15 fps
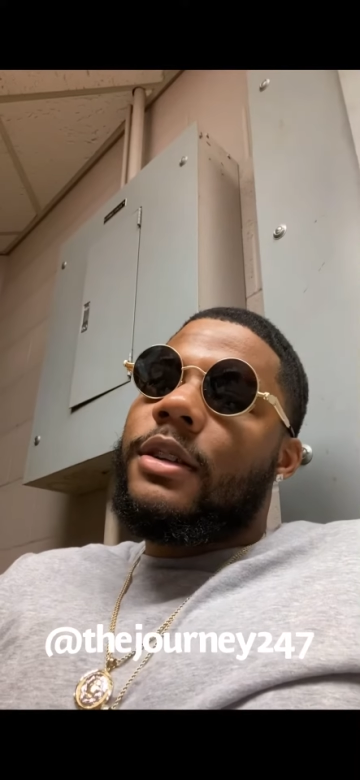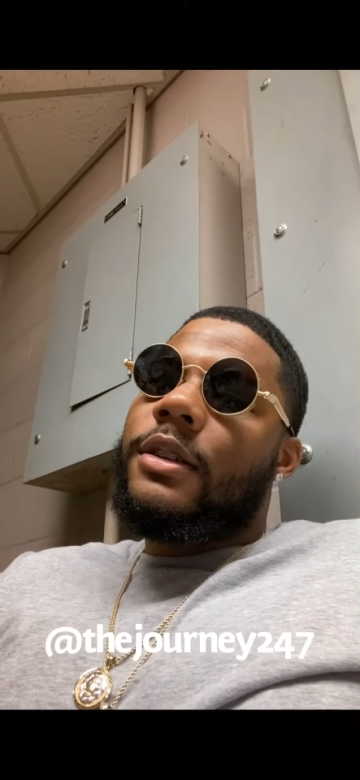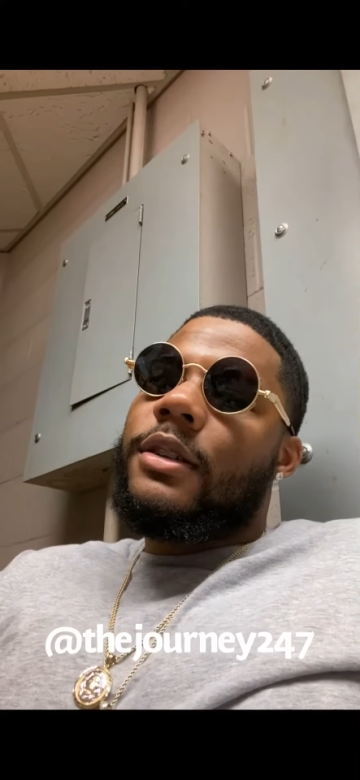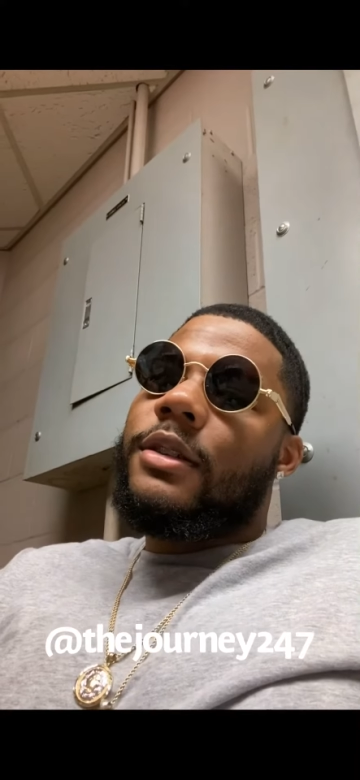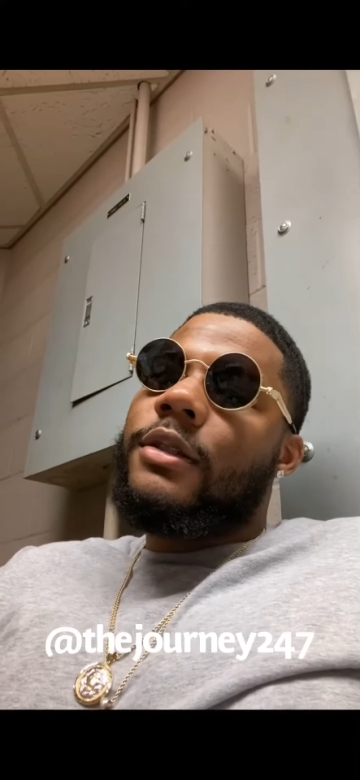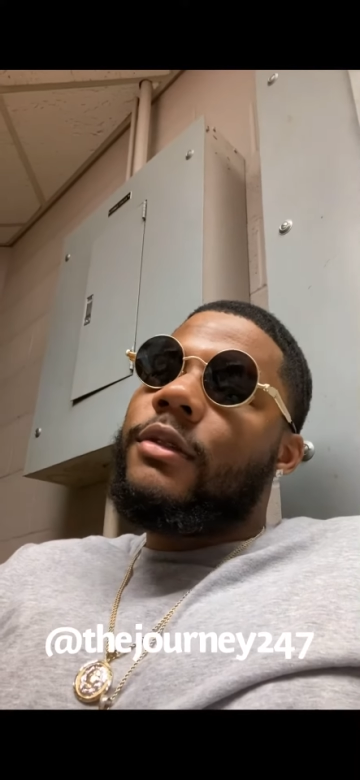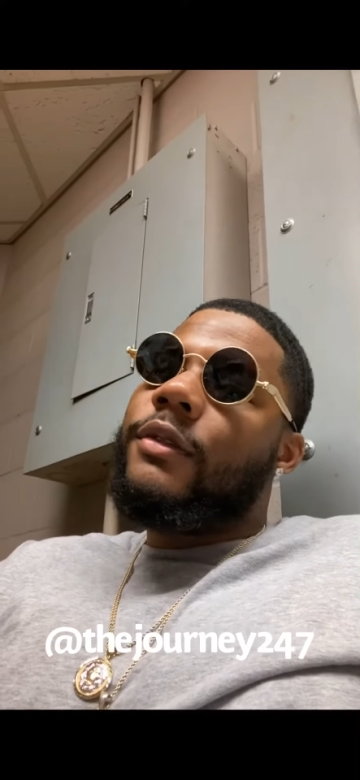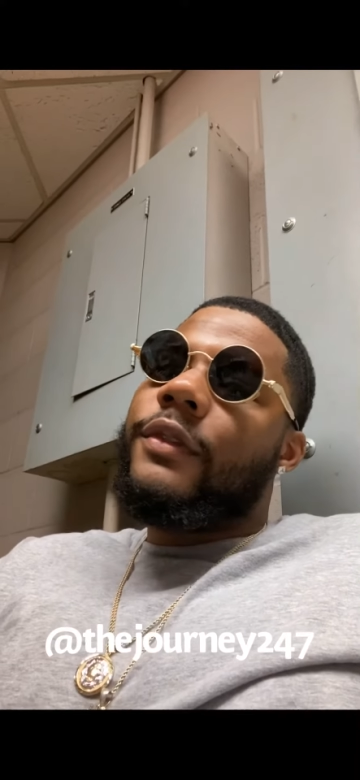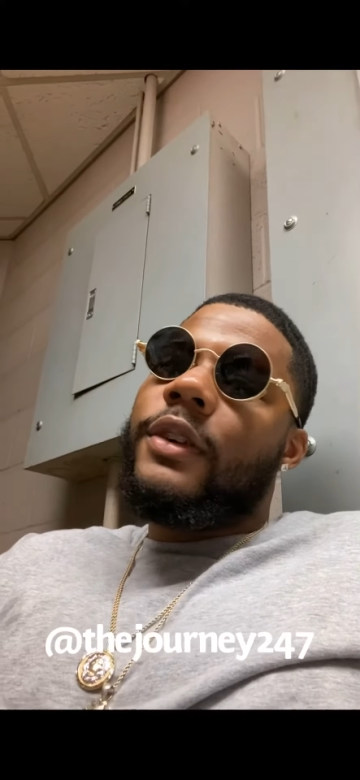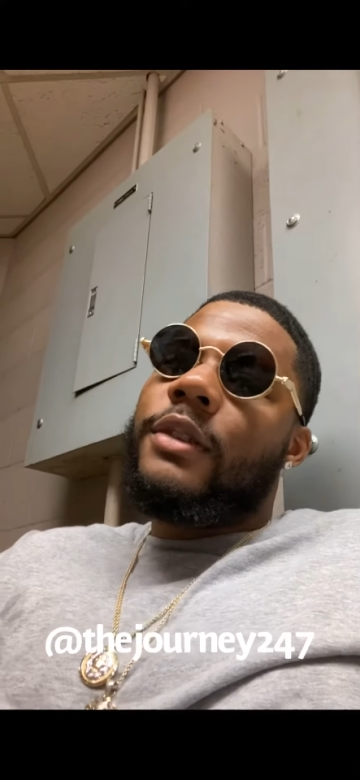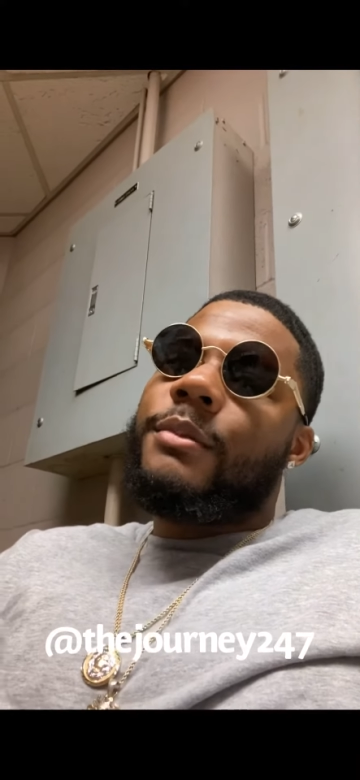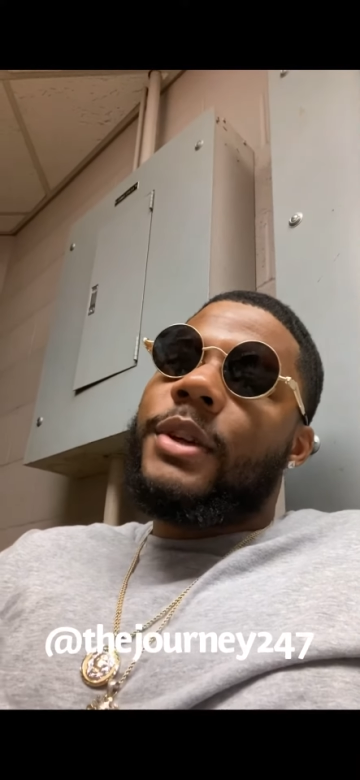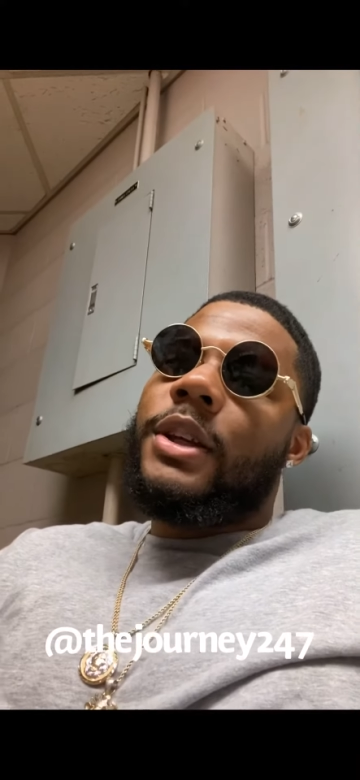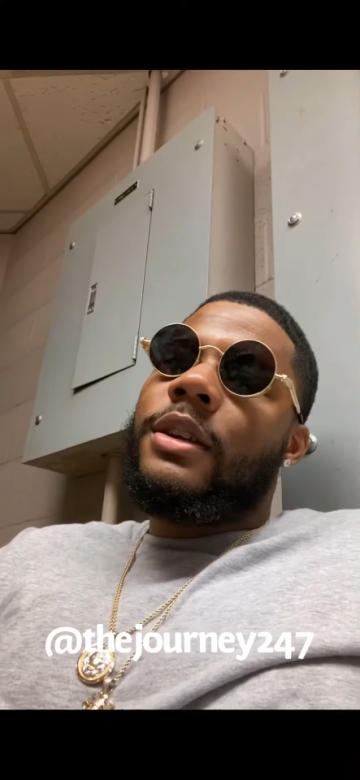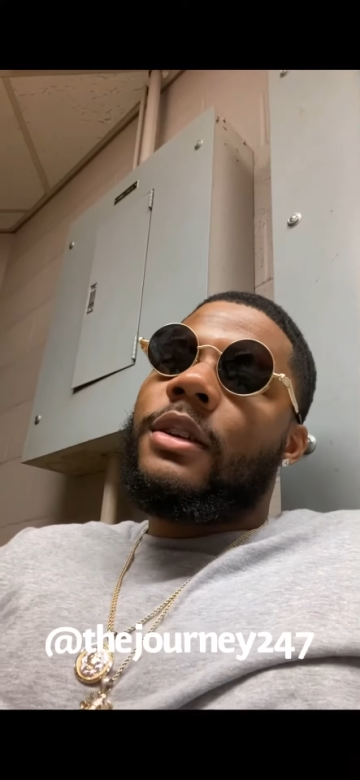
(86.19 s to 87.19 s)
You
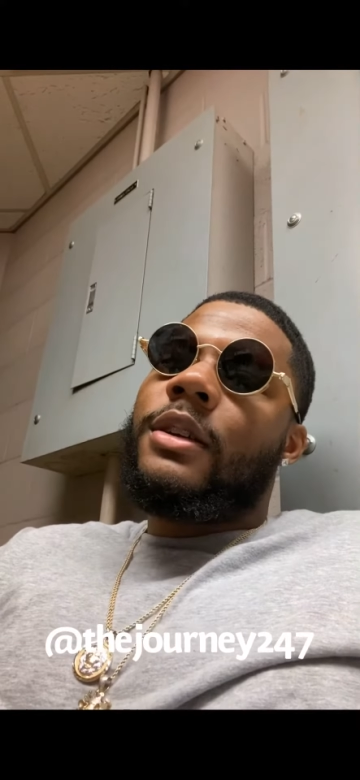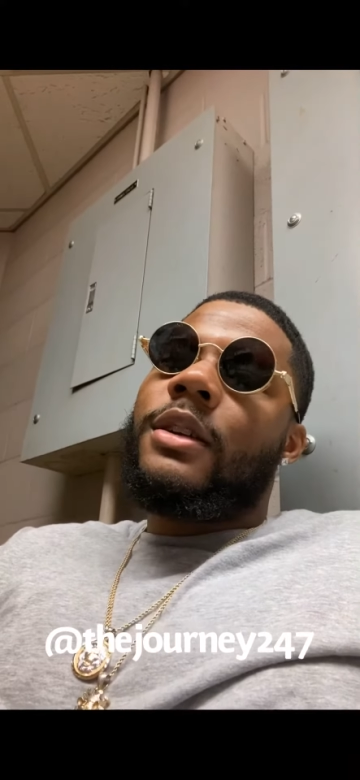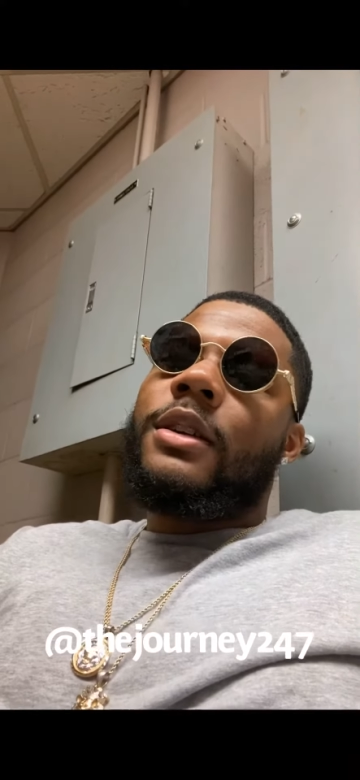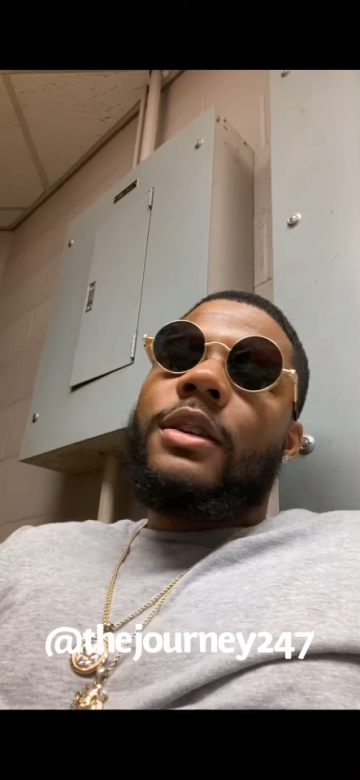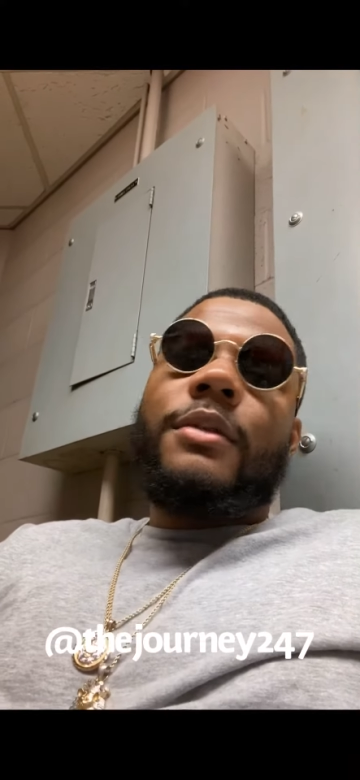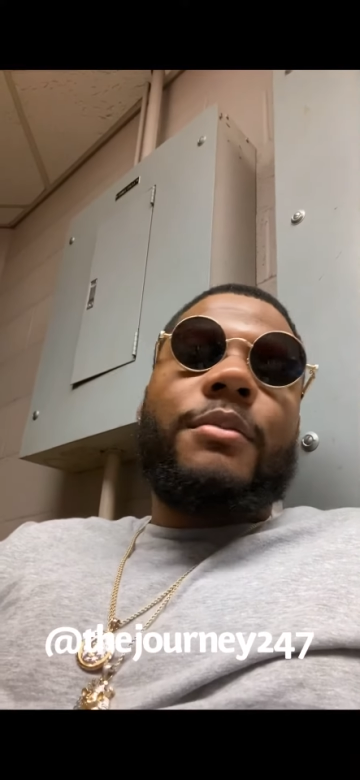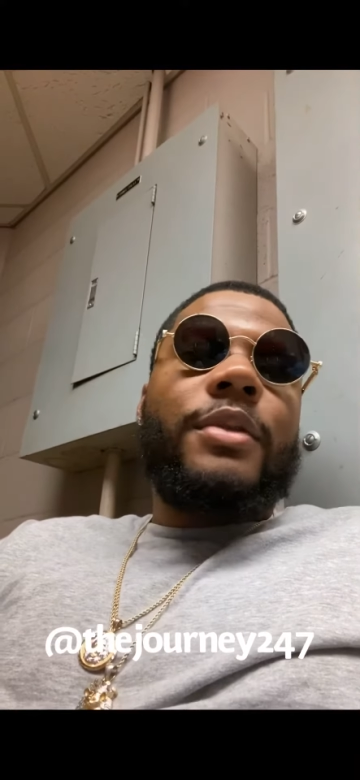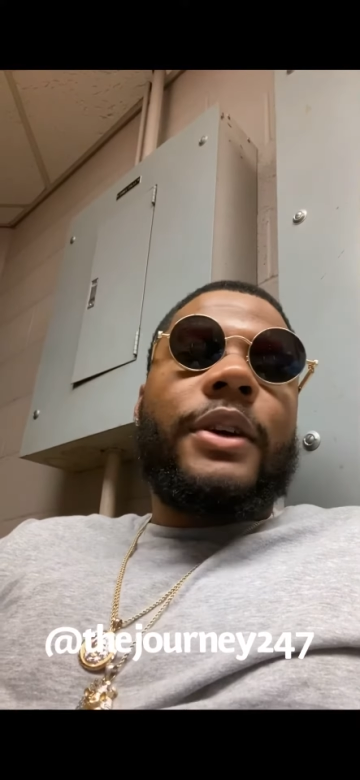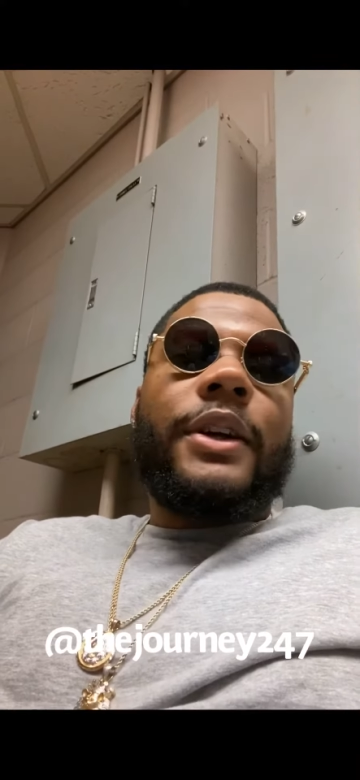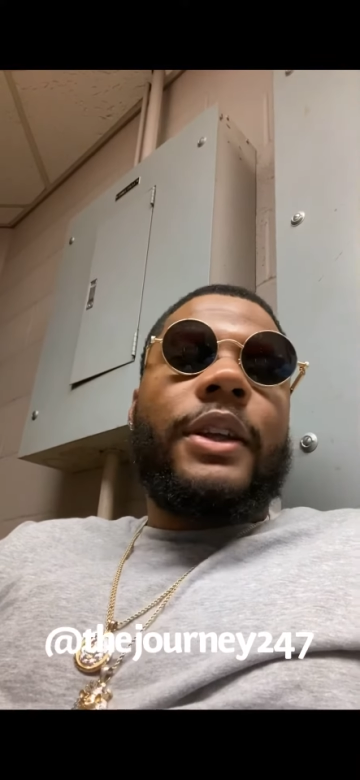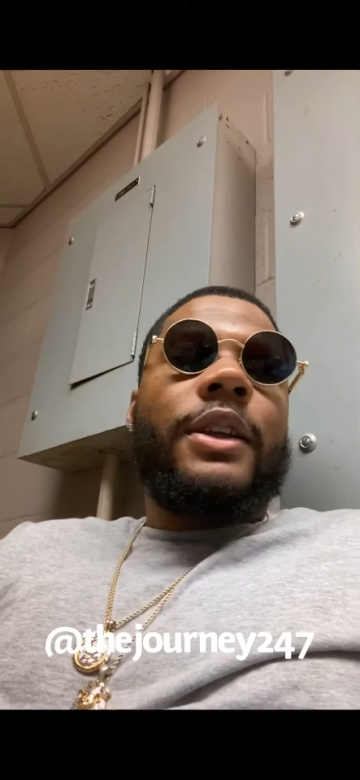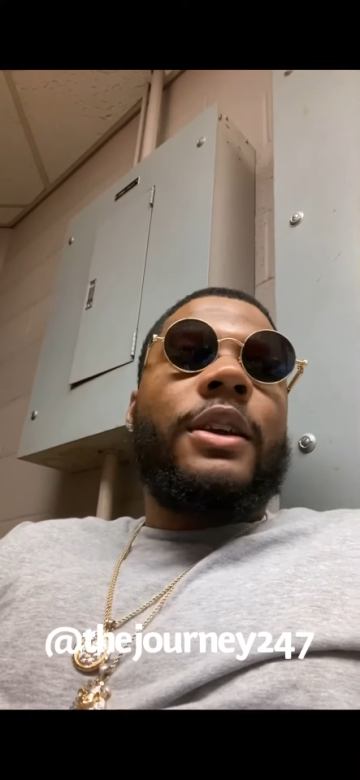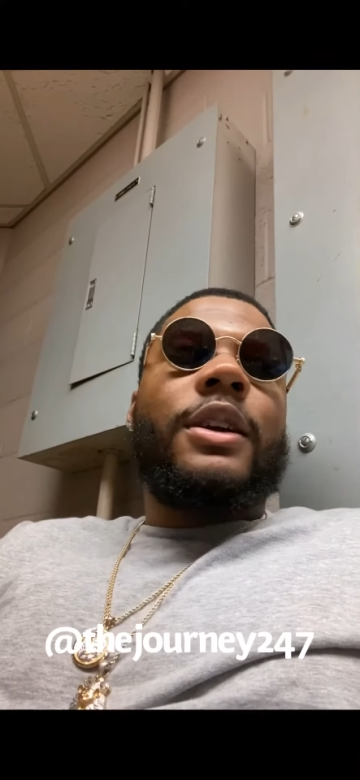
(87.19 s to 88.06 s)
but